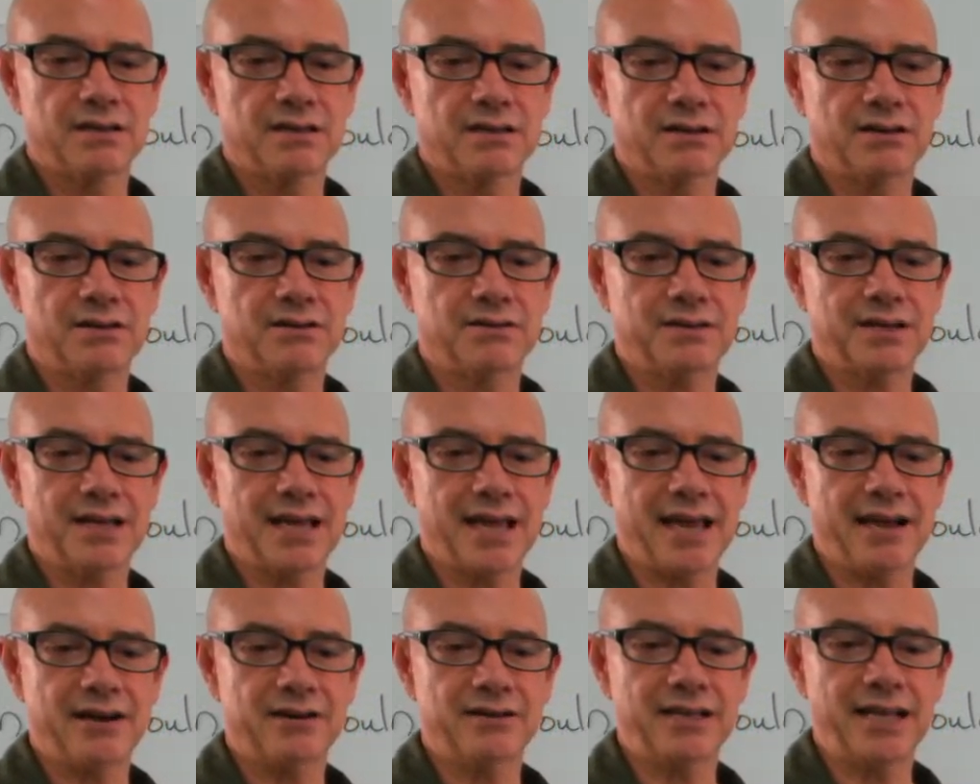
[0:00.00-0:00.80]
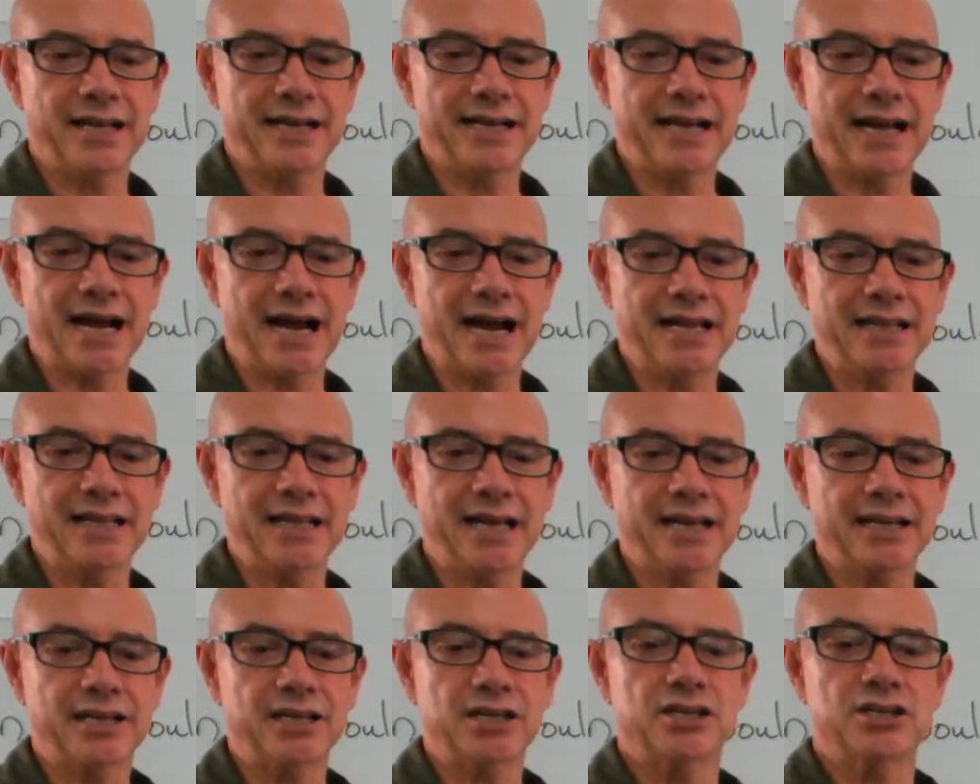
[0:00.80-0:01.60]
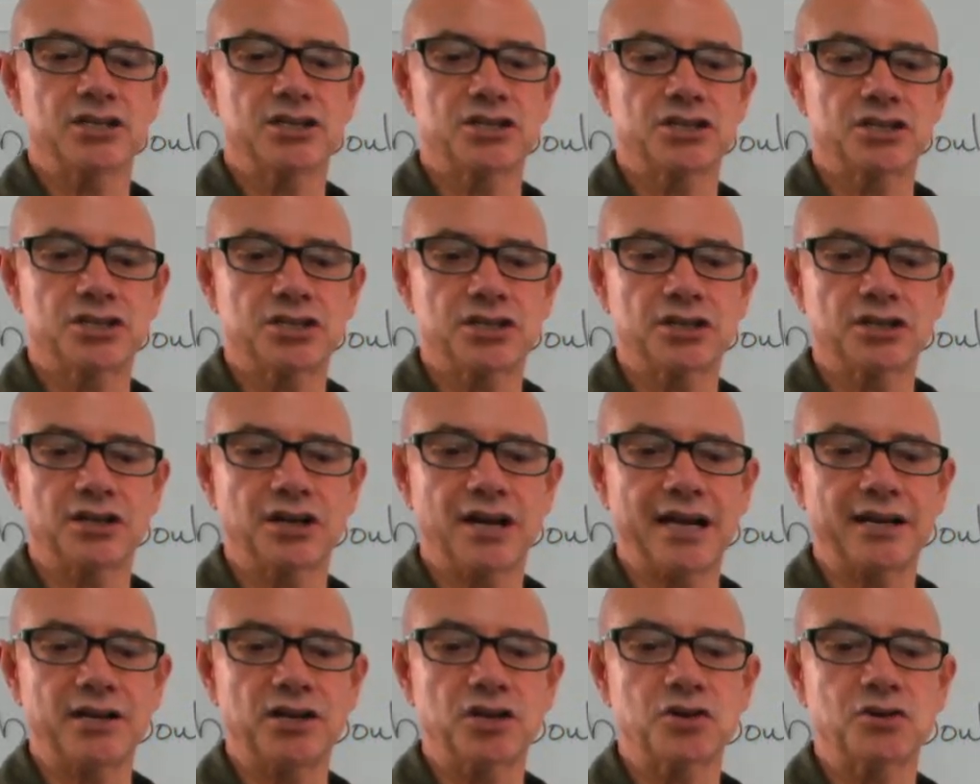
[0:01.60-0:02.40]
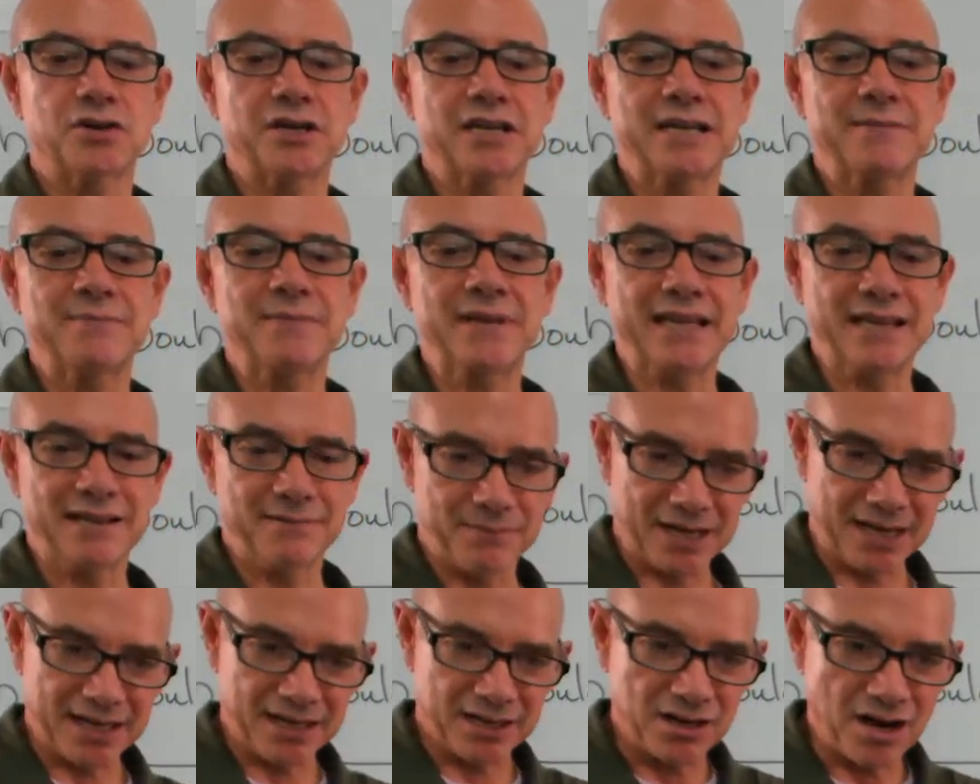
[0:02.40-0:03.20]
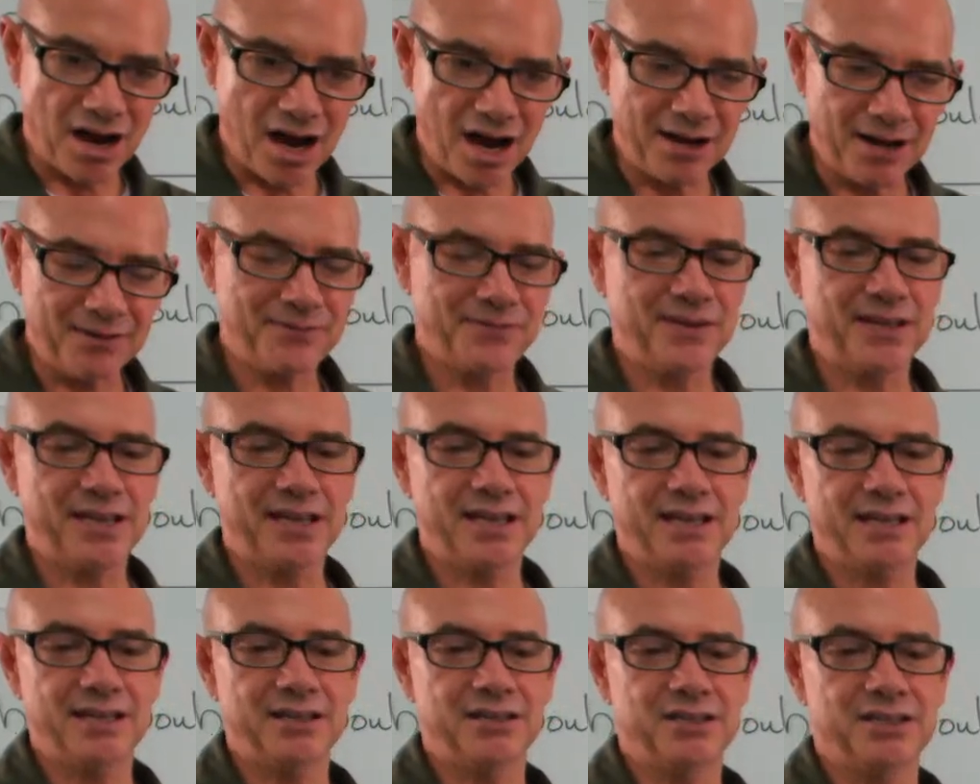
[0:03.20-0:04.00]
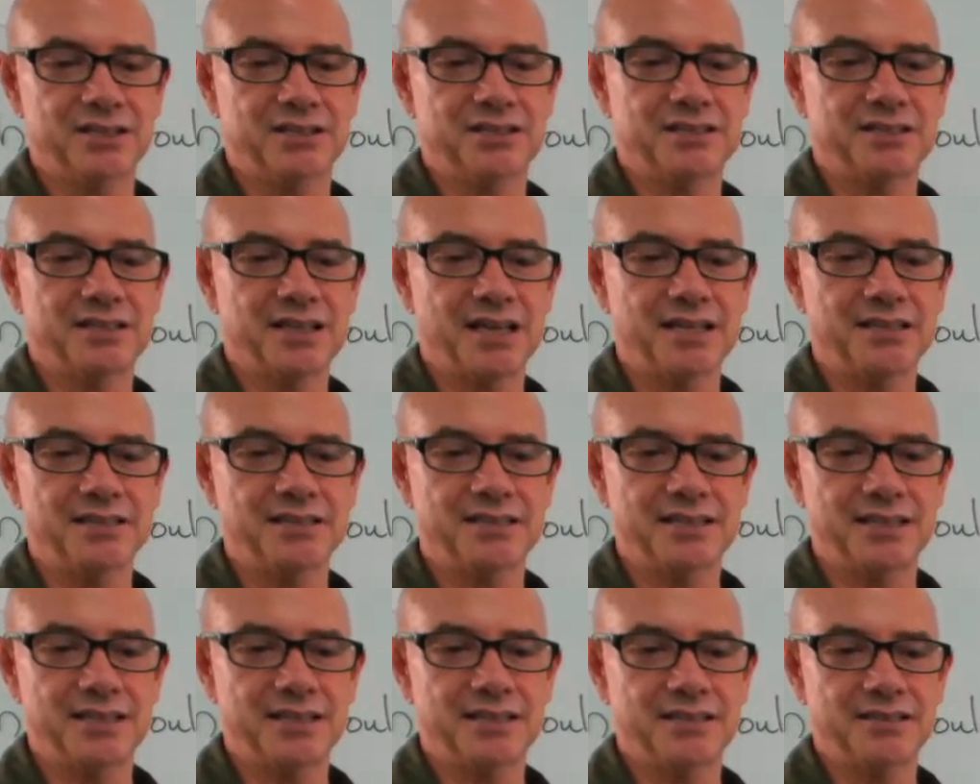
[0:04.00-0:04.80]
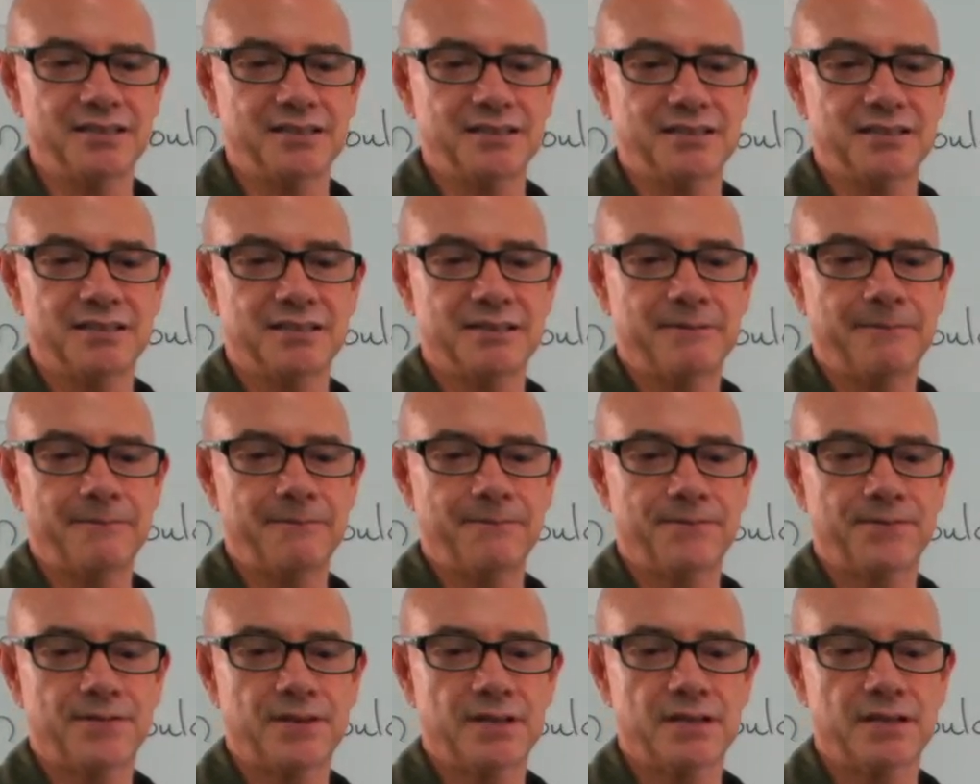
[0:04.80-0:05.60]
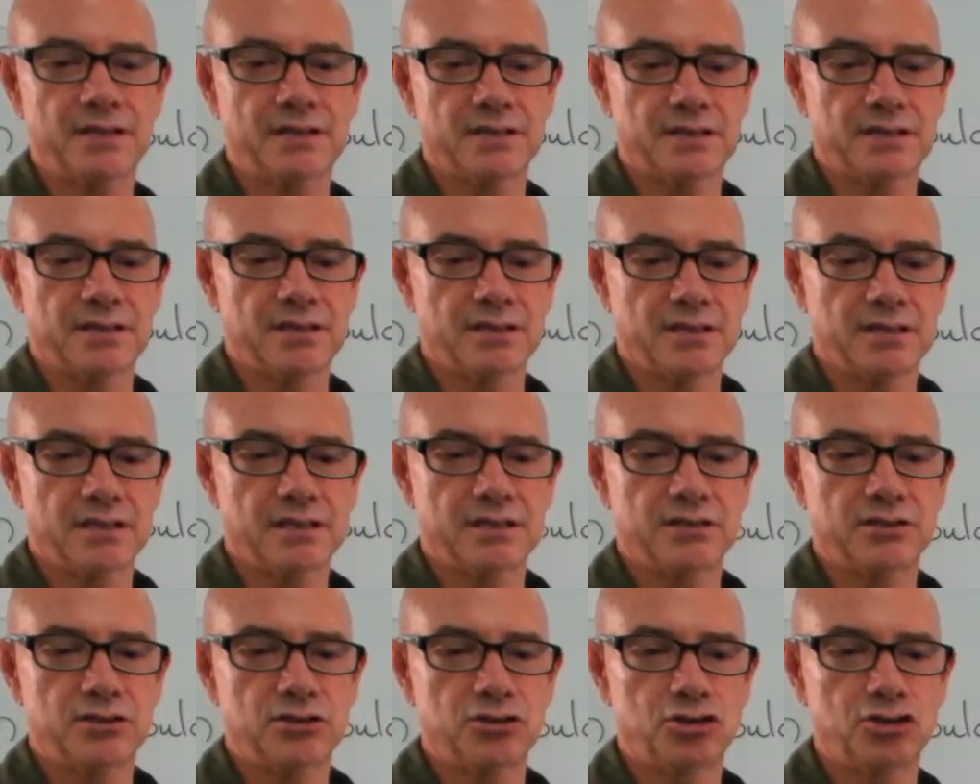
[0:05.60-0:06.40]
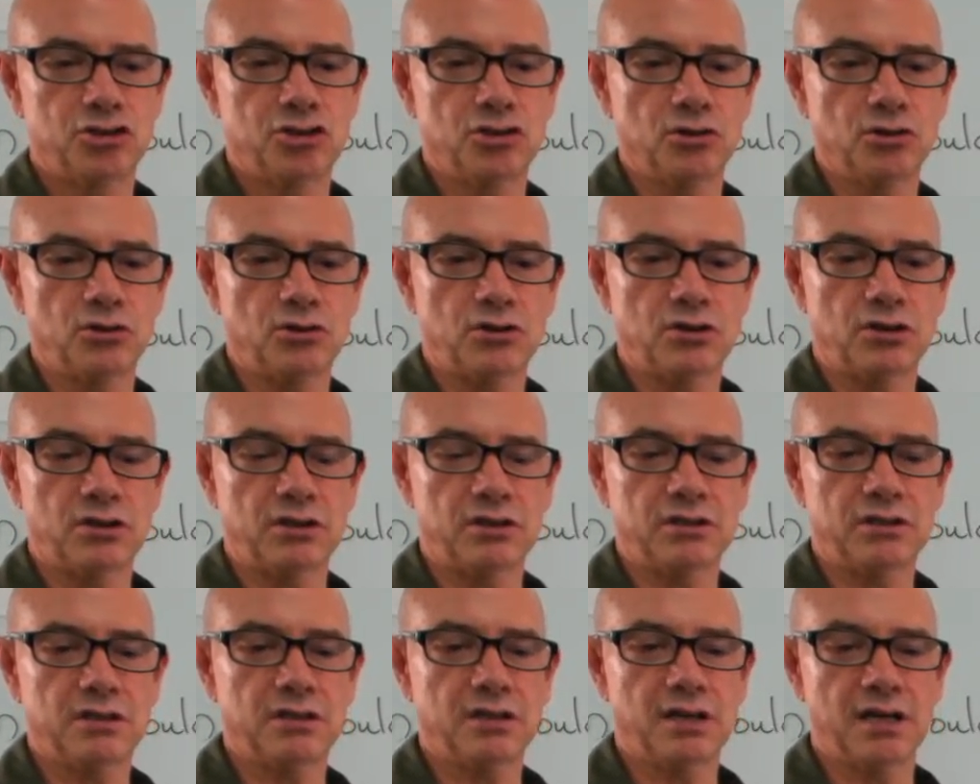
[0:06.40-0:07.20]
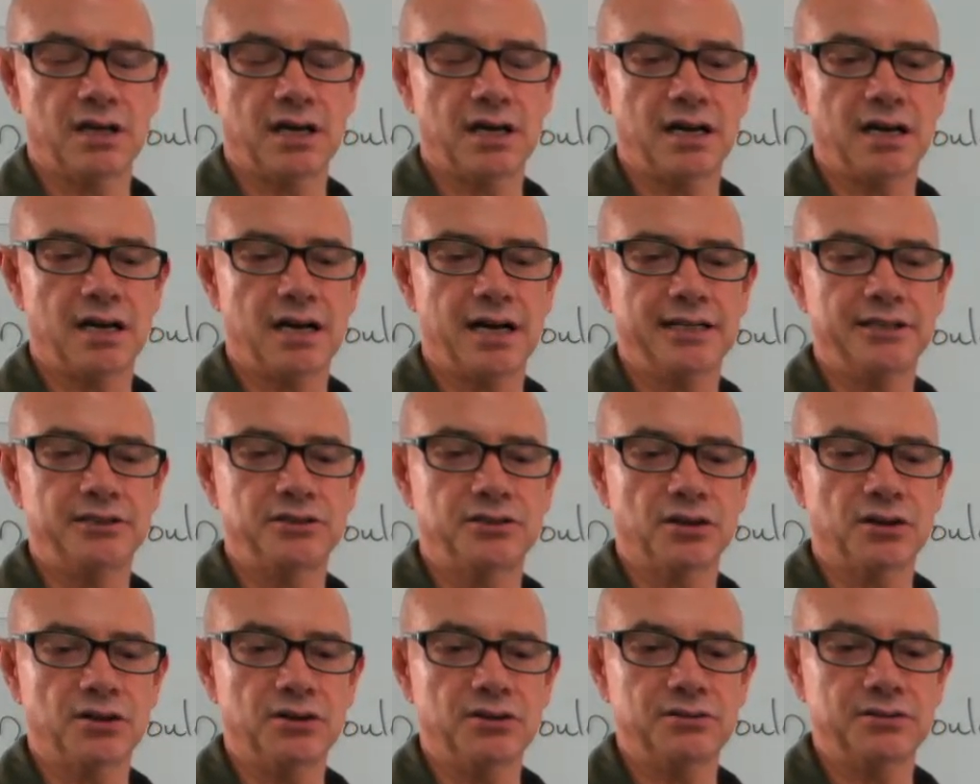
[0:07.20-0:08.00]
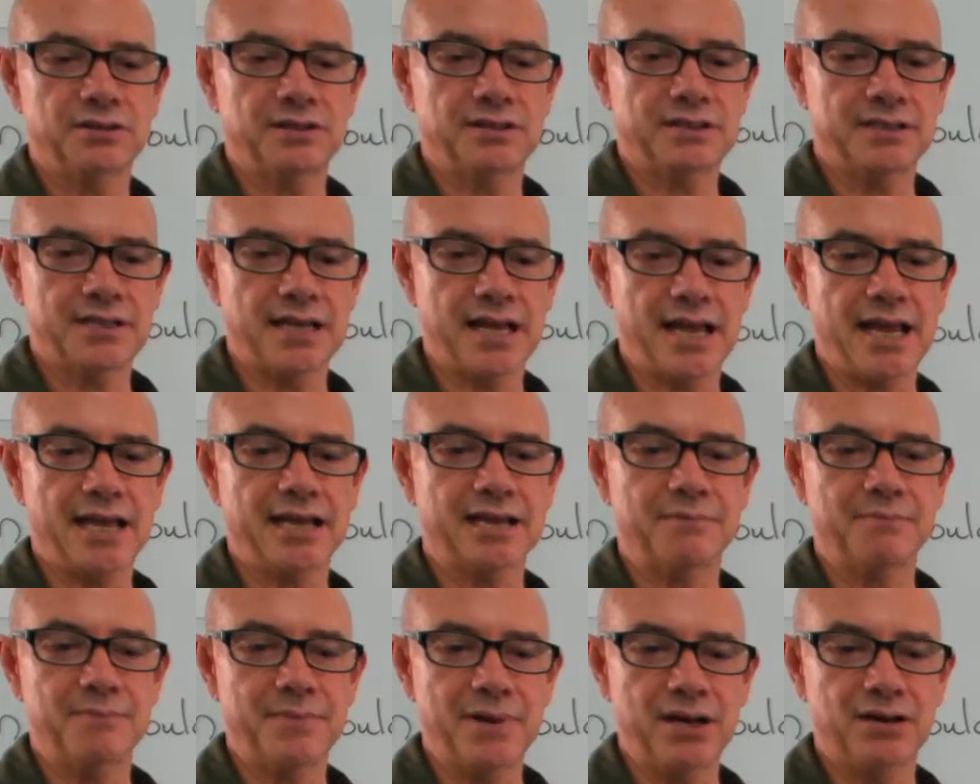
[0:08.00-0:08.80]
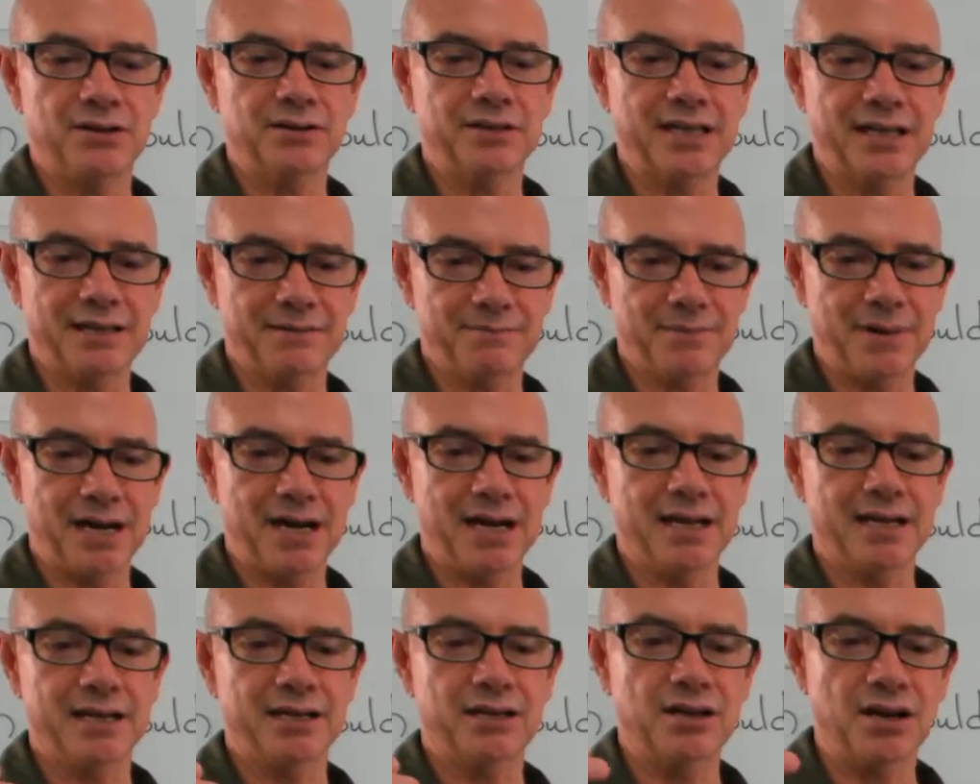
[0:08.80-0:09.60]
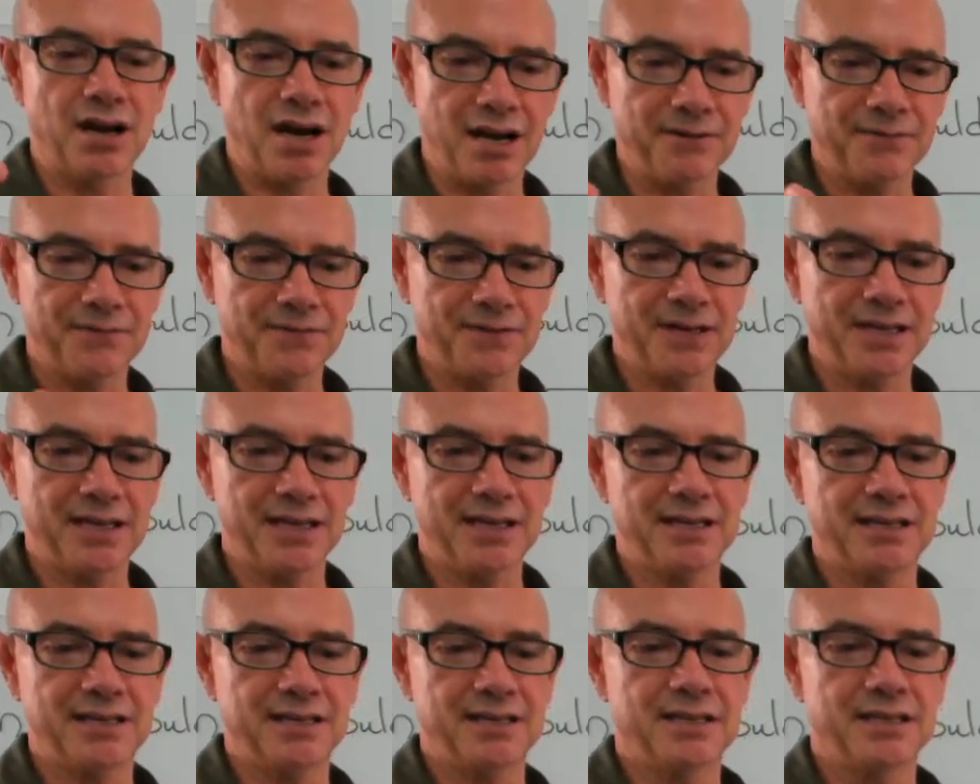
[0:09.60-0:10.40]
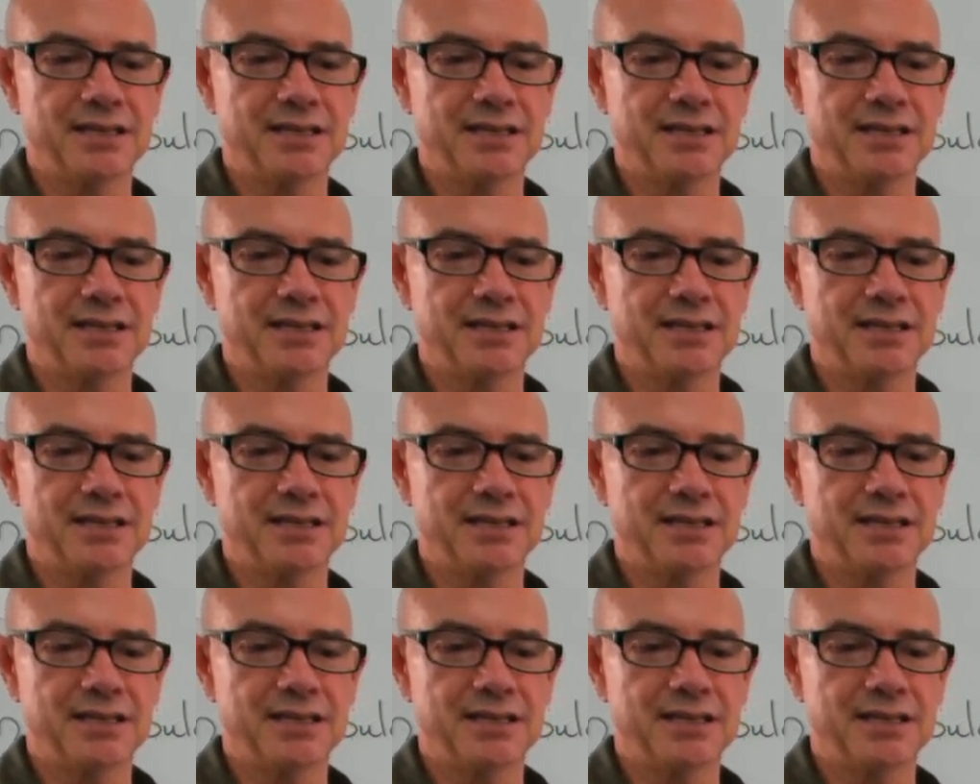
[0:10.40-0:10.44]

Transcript: Okay, Air Lady, I like sugar and cream in my coffee. Good sentence. Joel, I don't take milk in my coffee.